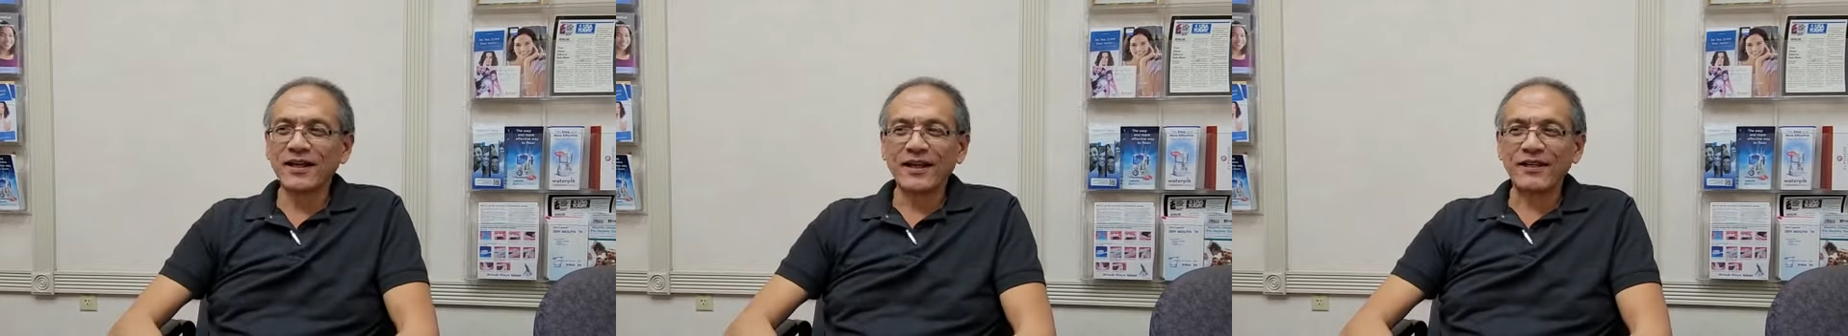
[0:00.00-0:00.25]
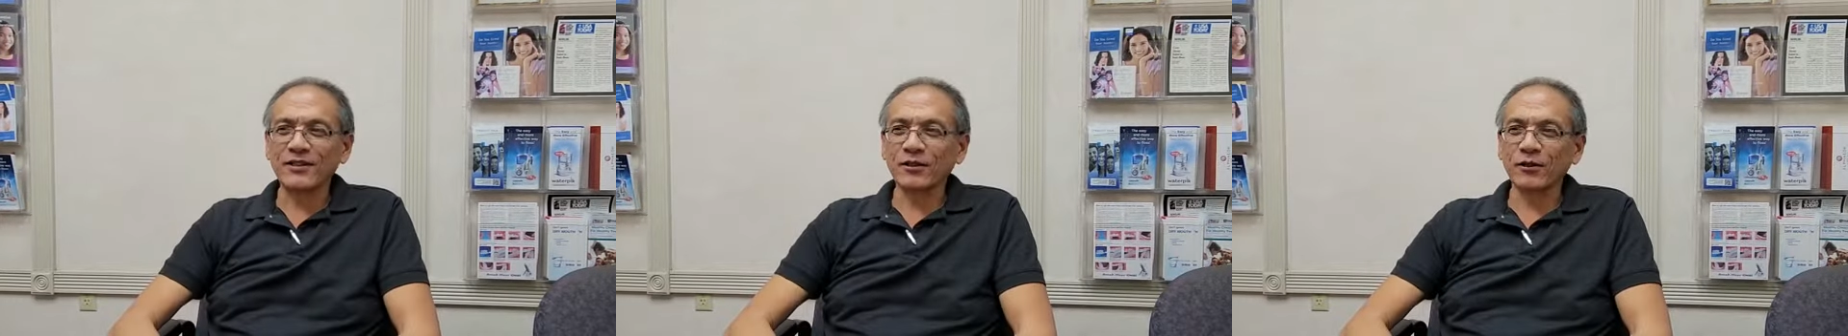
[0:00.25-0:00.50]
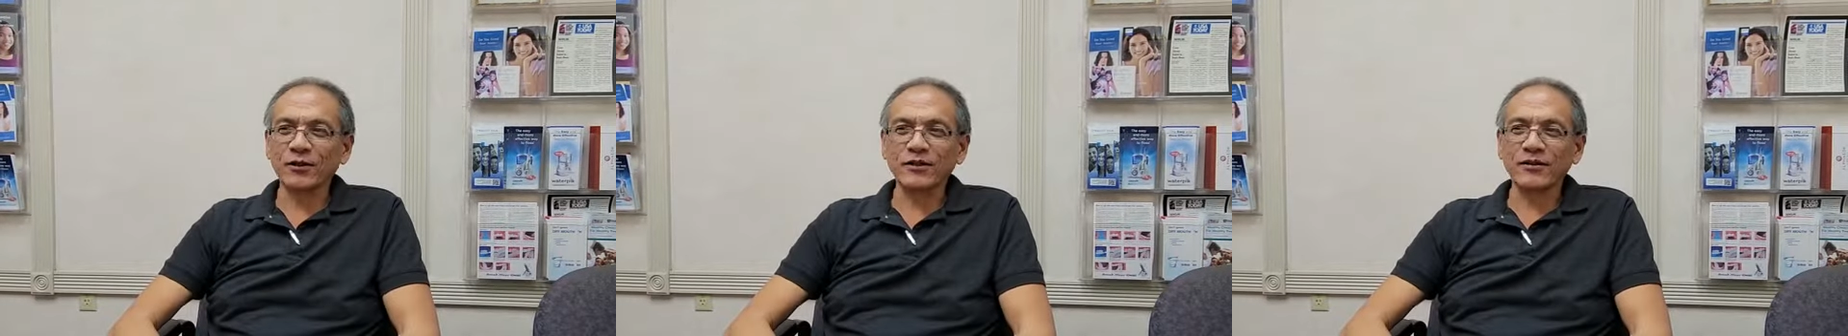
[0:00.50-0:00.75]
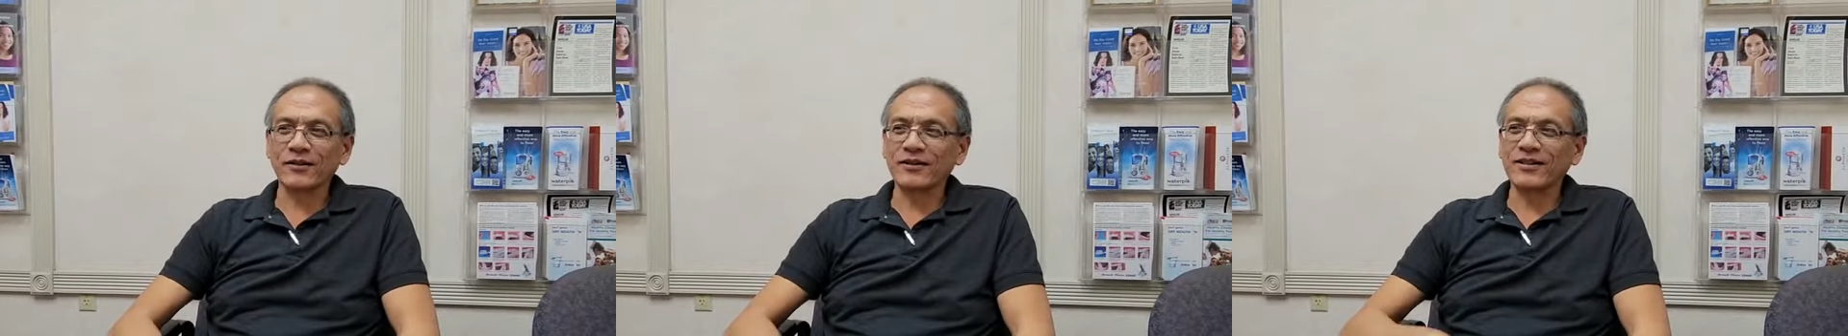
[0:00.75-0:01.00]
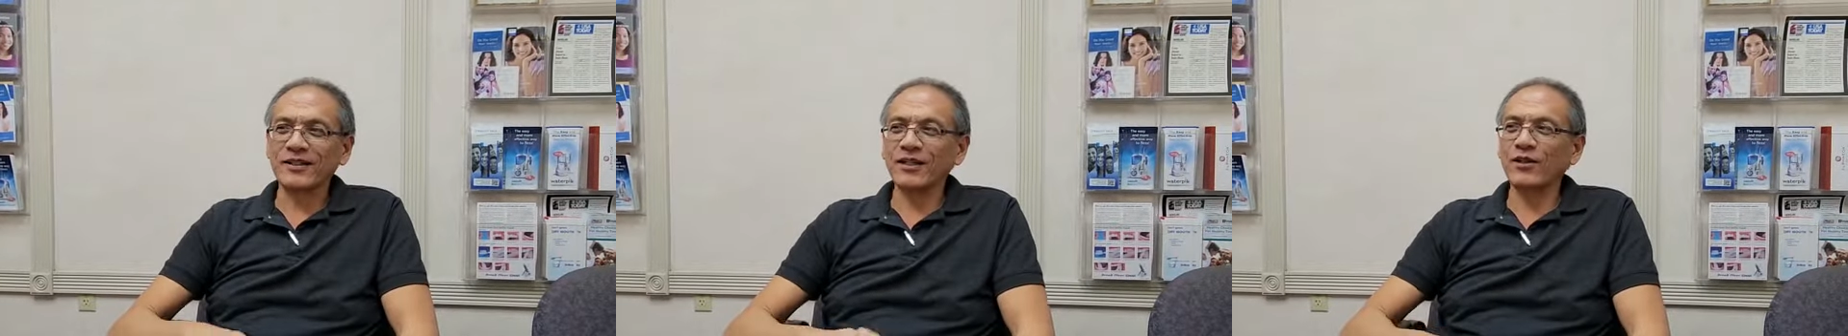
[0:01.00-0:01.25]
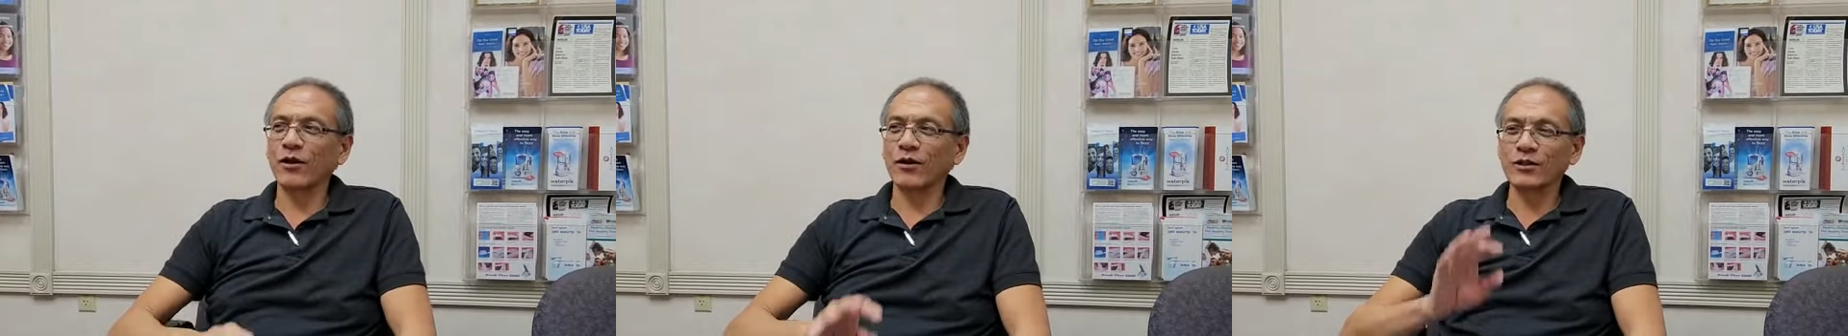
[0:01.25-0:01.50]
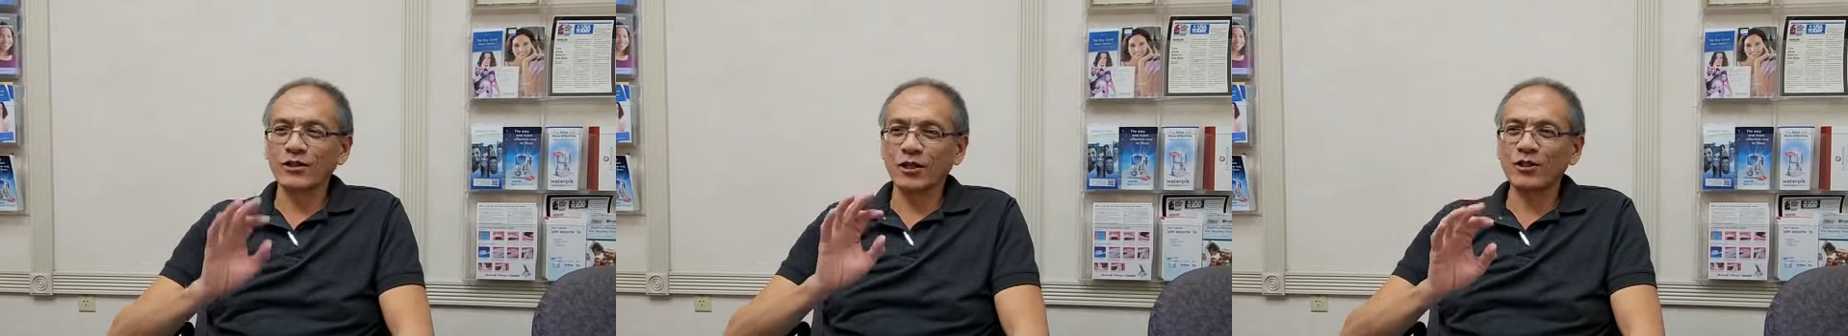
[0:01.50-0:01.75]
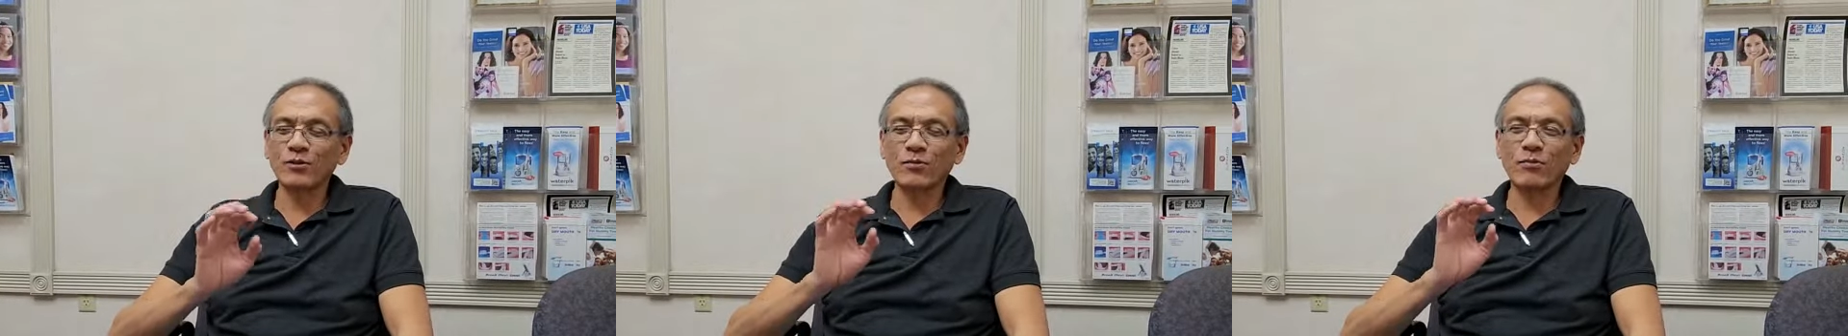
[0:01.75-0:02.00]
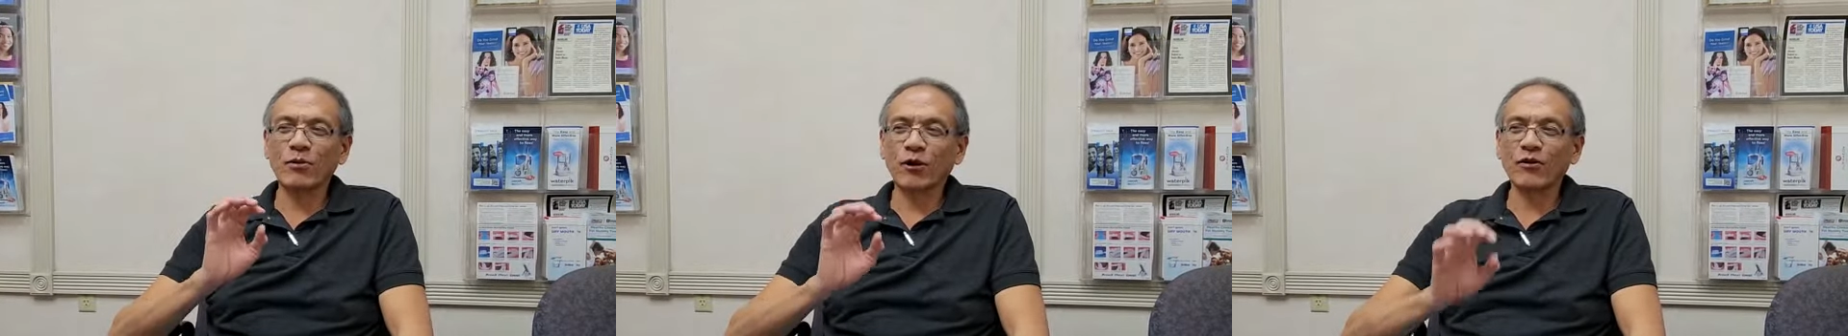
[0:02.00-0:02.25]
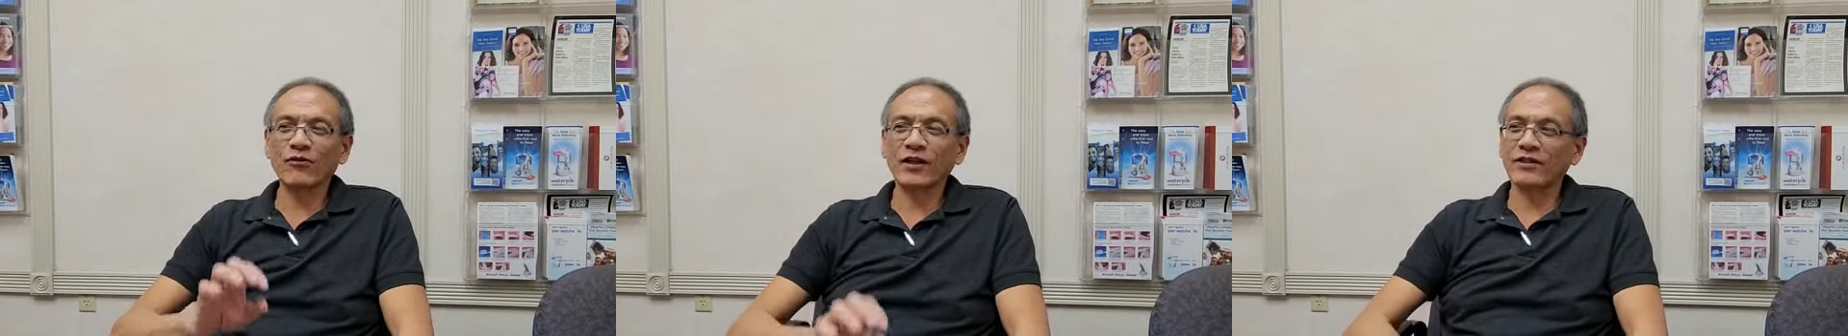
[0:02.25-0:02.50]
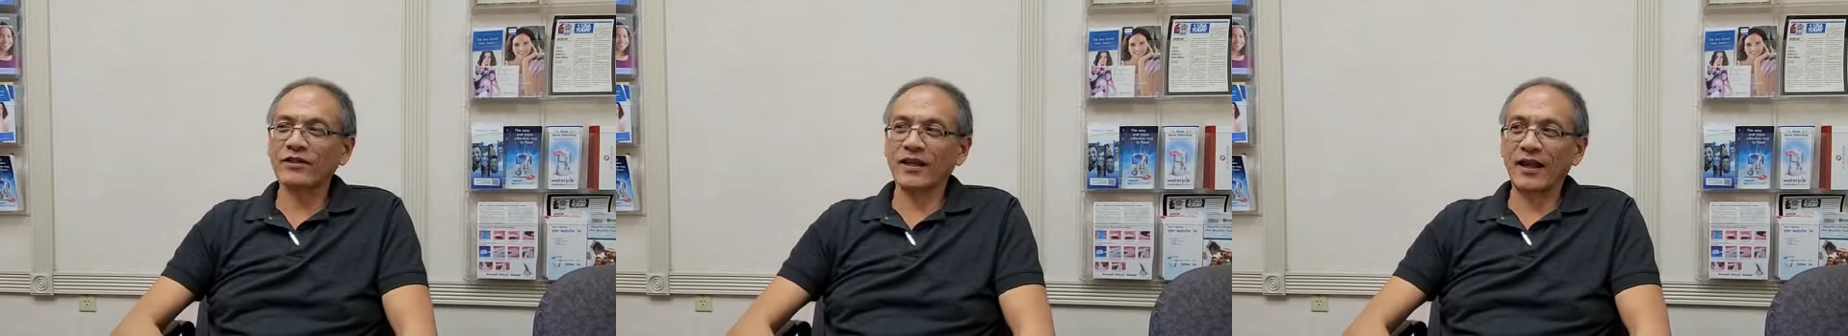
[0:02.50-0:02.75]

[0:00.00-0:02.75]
until the, the teeth are just perfect.